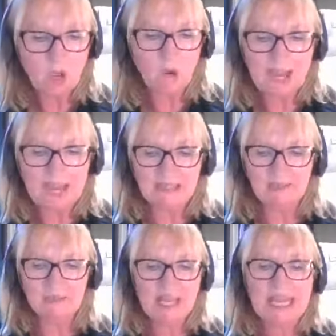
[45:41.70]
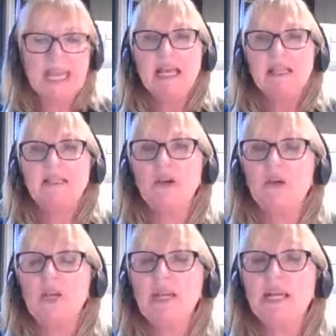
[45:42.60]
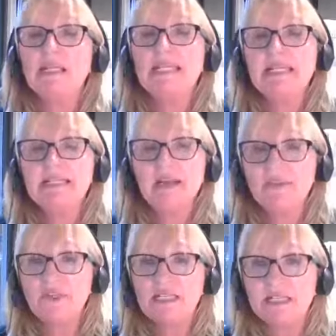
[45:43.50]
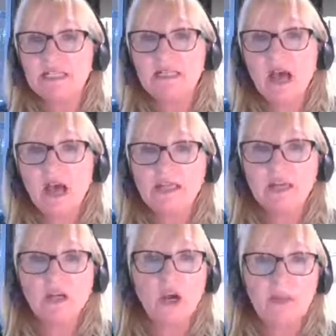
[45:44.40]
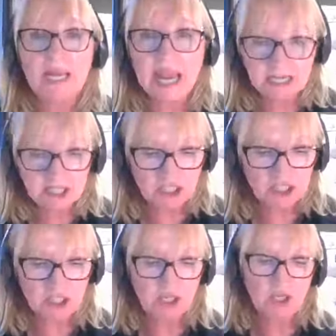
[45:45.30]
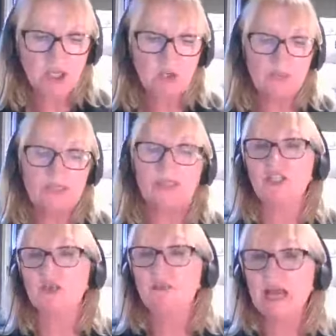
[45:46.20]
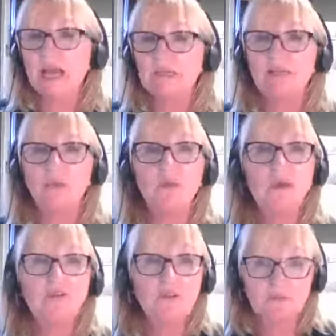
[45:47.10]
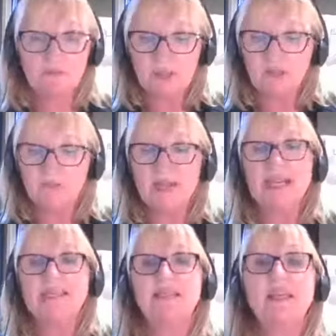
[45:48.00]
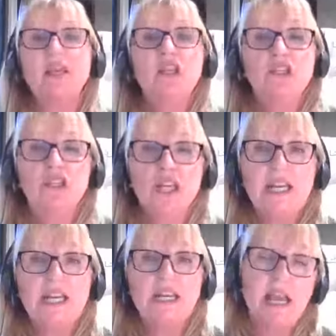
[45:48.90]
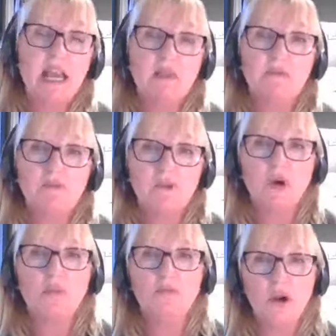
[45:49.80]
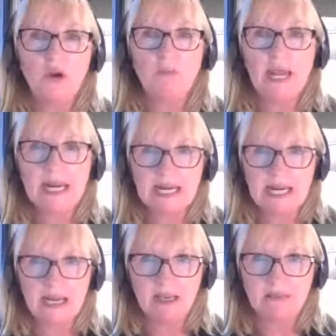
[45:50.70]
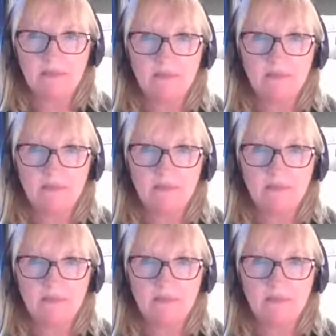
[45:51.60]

okay, so 1970s, Nadia Comaneci who was the gymnast, the world famous gymnast. She came from Romania.